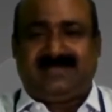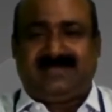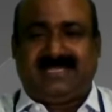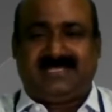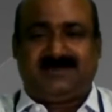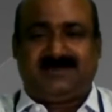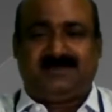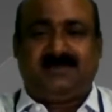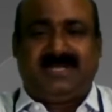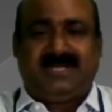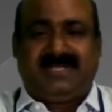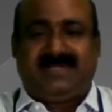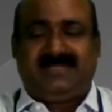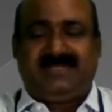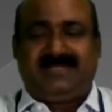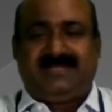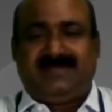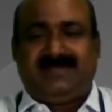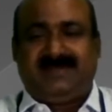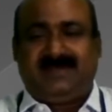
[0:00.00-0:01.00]

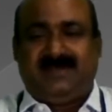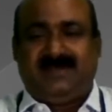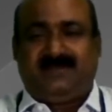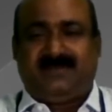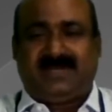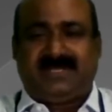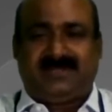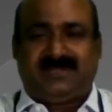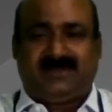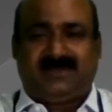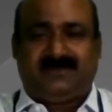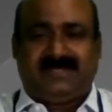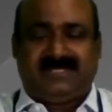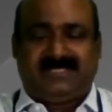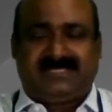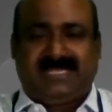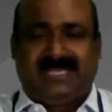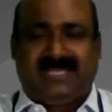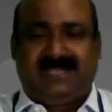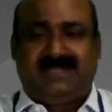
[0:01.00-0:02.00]
husband, father of
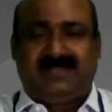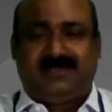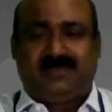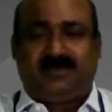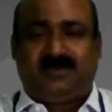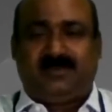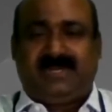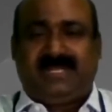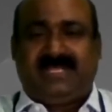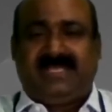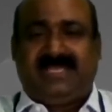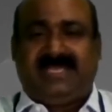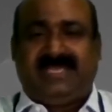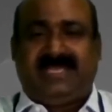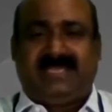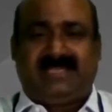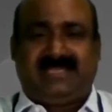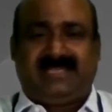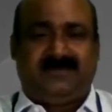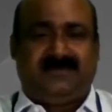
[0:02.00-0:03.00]
the child, to bring
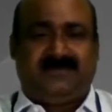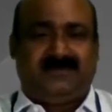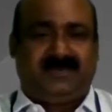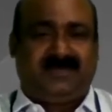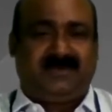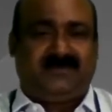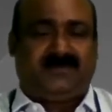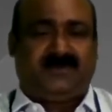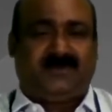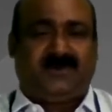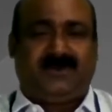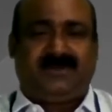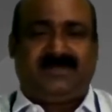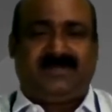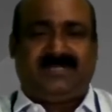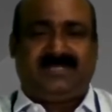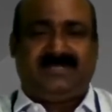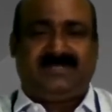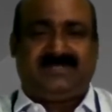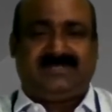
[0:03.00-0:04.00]
a gift
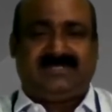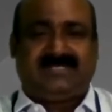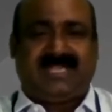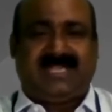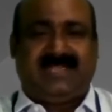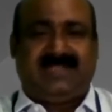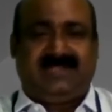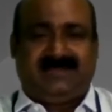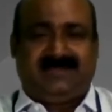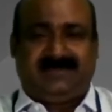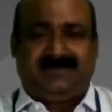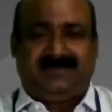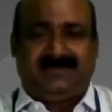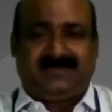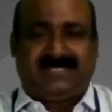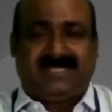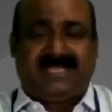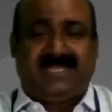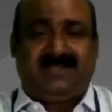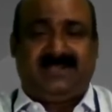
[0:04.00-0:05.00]
for this child
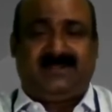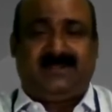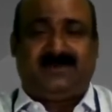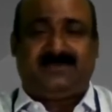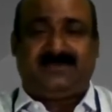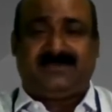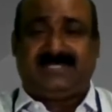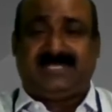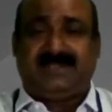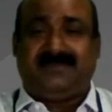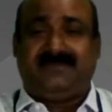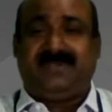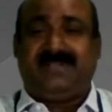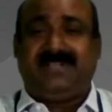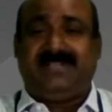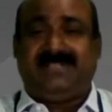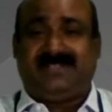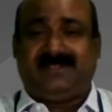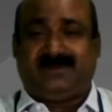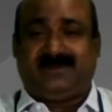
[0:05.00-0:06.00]
of
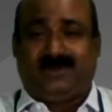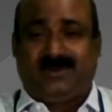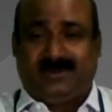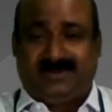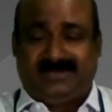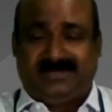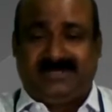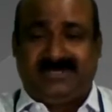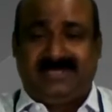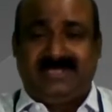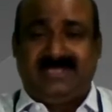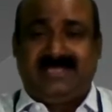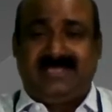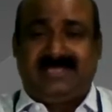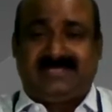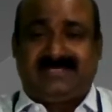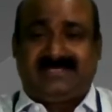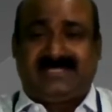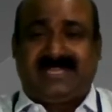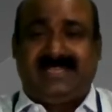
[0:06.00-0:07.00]
7-year-old,
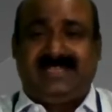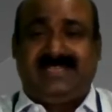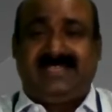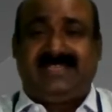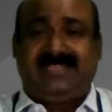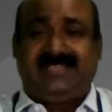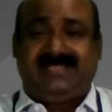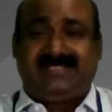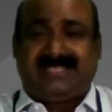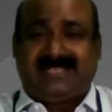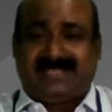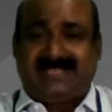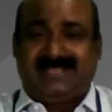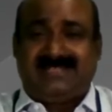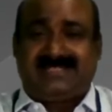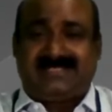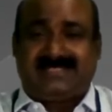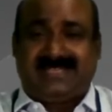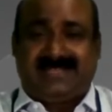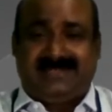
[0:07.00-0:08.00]
studying in
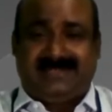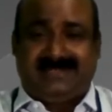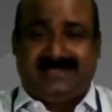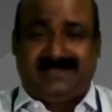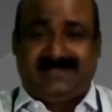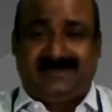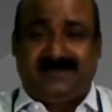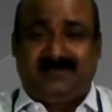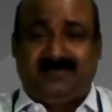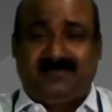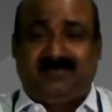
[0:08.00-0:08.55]
second standard.